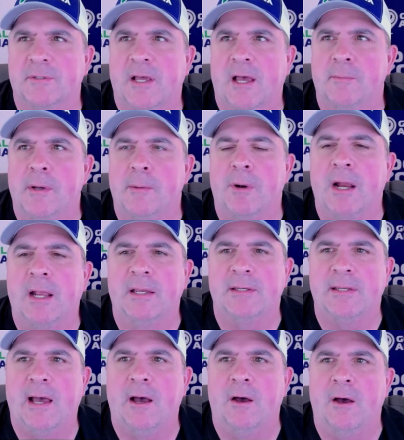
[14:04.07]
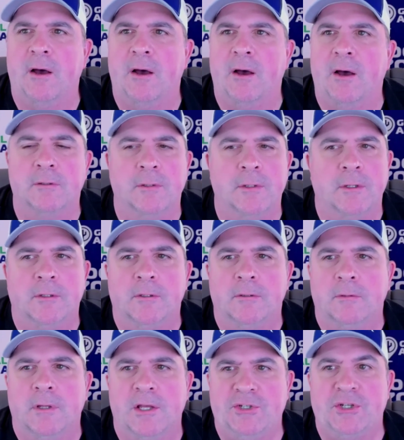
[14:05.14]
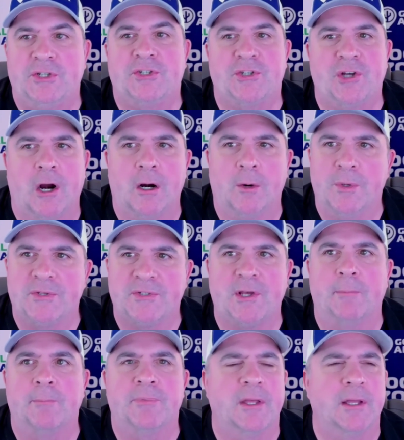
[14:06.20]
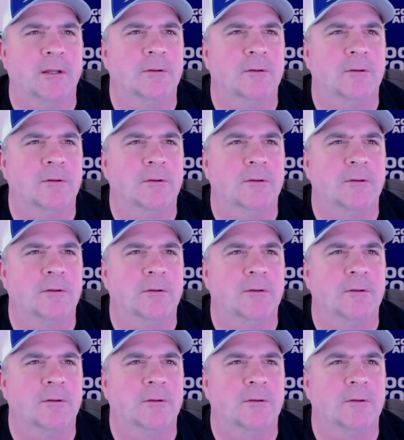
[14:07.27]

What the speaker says: time and break it down and just start with something.